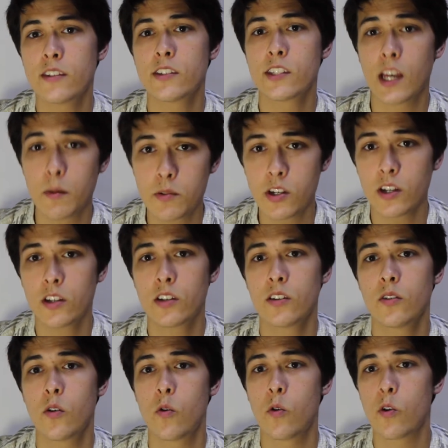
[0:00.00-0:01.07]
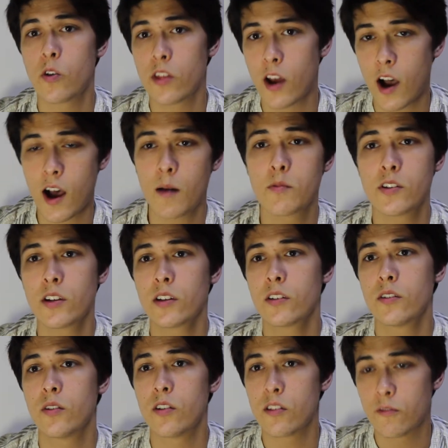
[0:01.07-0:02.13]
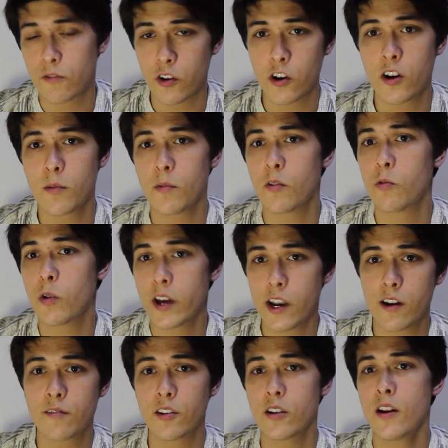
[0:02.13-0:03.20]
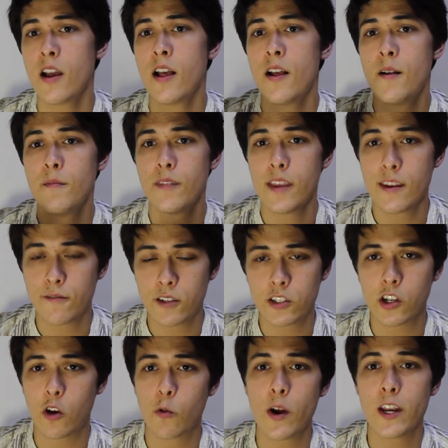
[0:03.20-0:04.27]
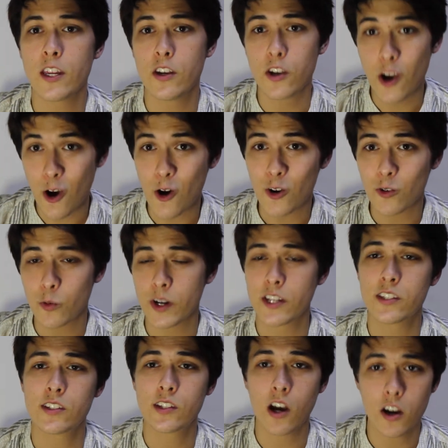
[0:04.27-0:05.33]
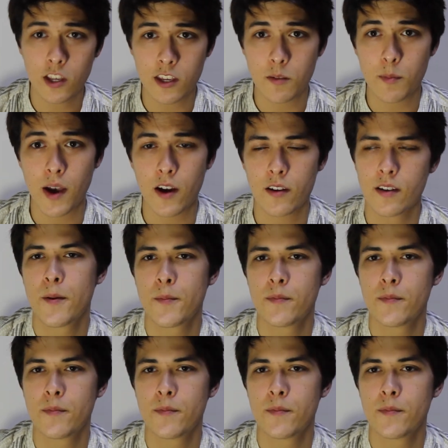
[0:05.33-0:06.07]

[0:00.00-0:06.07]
the subject or the object or the verb or whatever if it's already known what it's talking about.